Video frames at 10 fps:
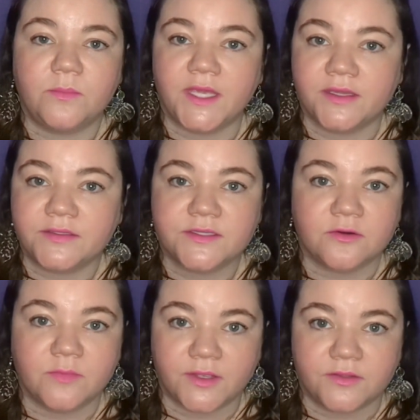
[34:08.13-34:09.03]
begs her
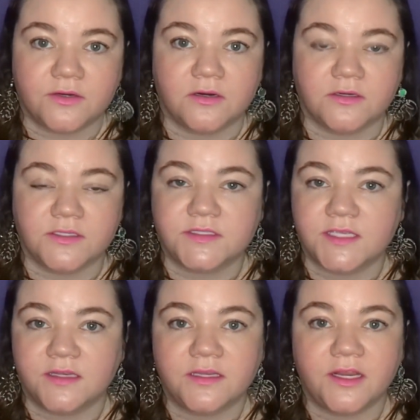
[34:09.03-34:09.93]
mother to
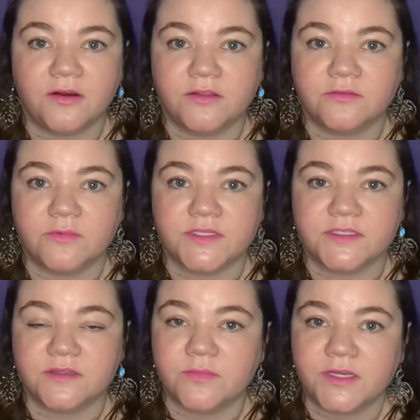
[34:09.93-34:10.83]
send Kieran the rest
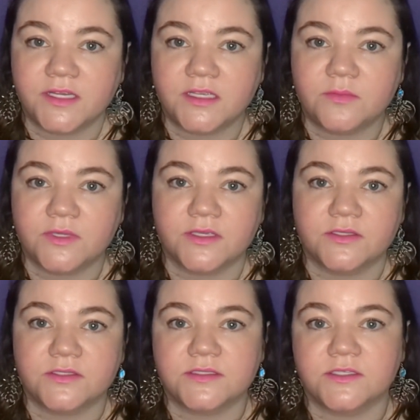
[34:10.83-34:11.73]
of the money because